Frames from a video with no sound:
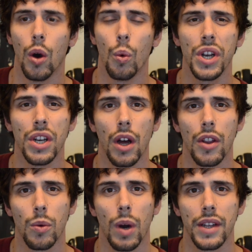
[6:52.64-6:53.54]
wouldn't
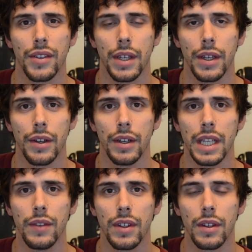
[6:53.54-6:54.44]
otherwise hear, and
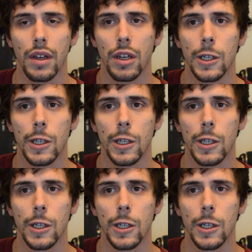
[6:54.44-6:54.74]
even